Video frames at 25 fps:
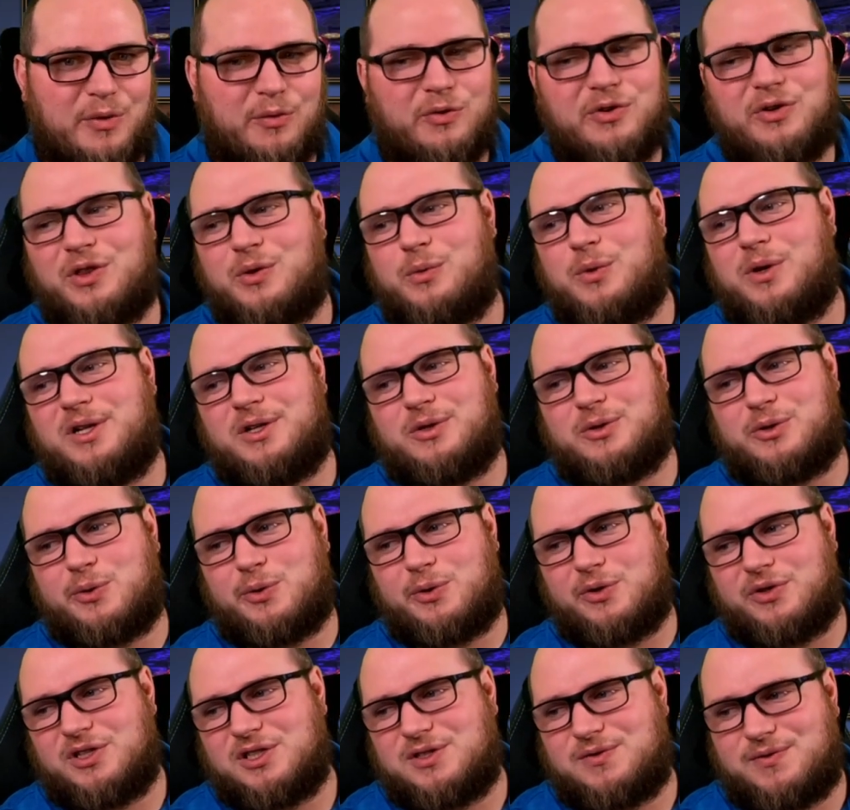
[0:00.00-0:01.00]
really wanted to
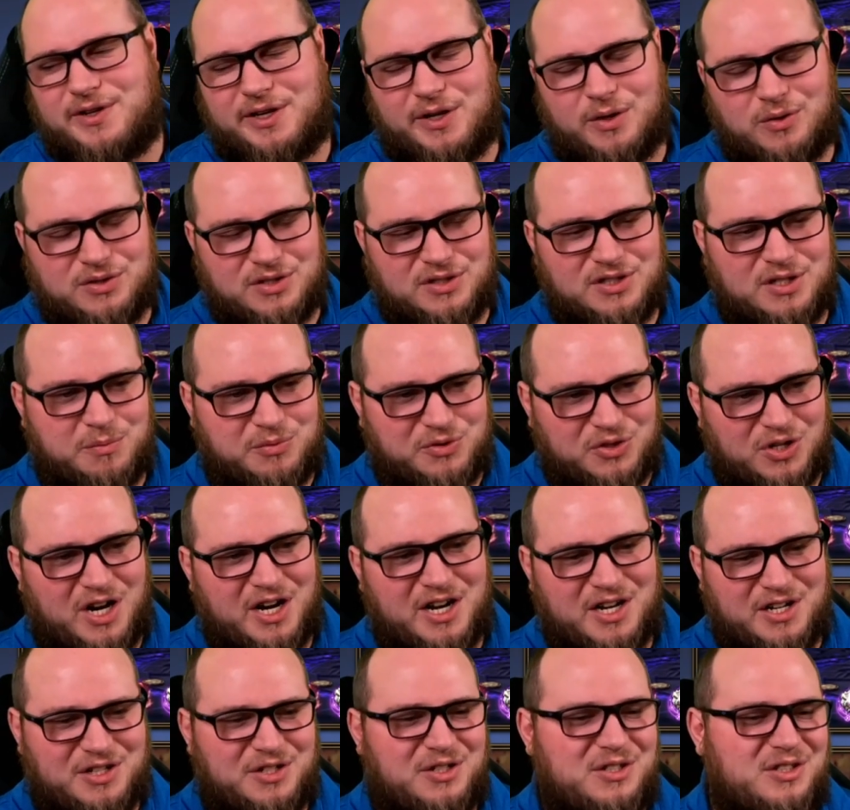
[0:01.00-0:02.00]
record this video since I'm
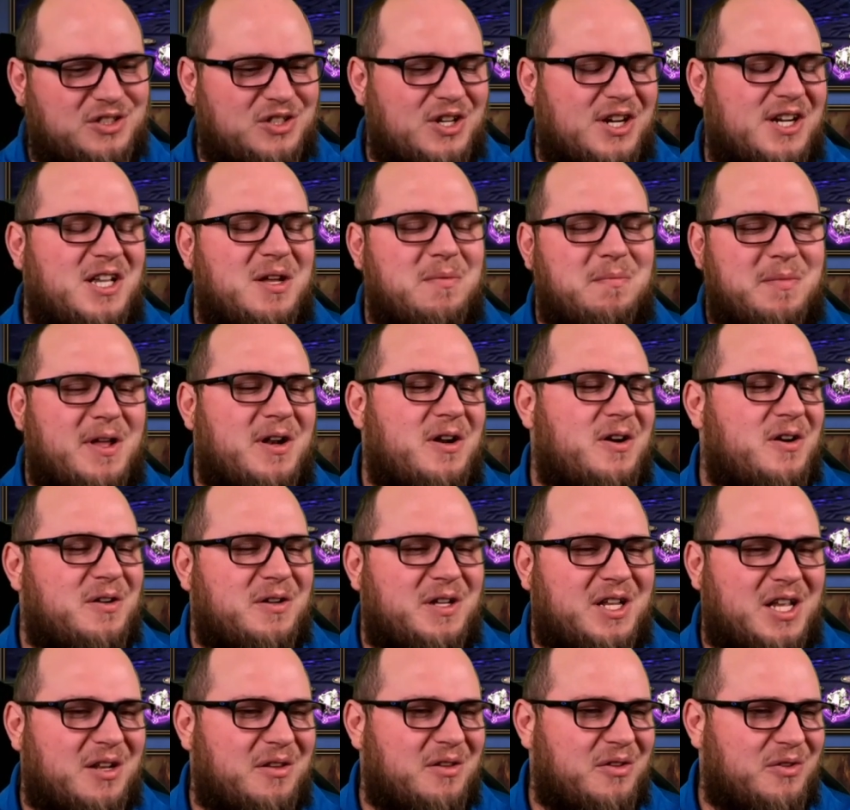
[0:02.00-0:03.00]
trying to get better
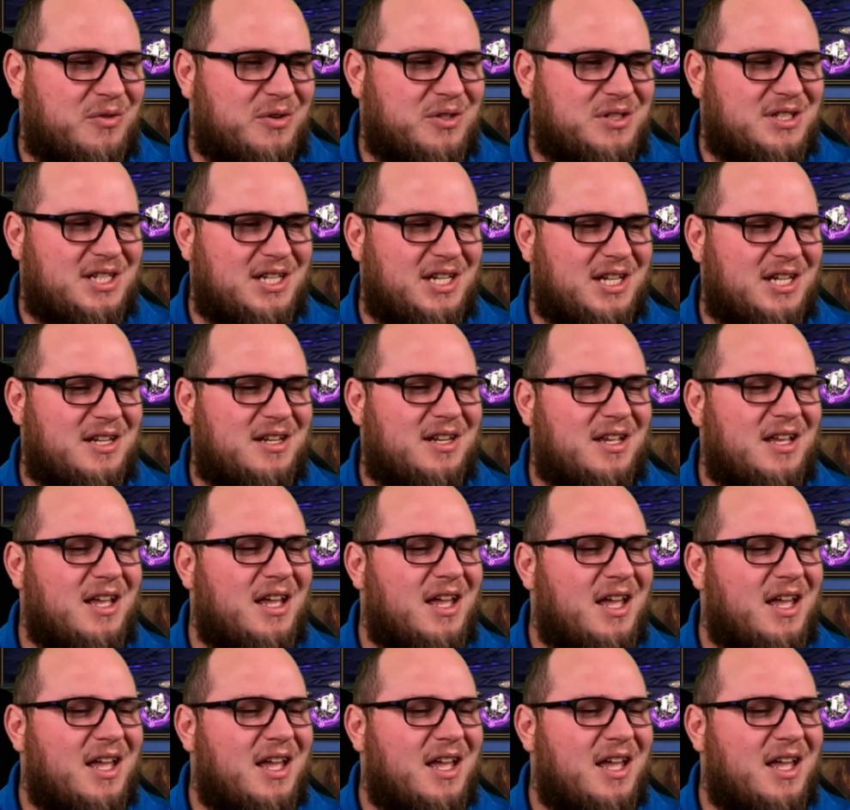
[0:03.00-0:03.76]
and get in the routine.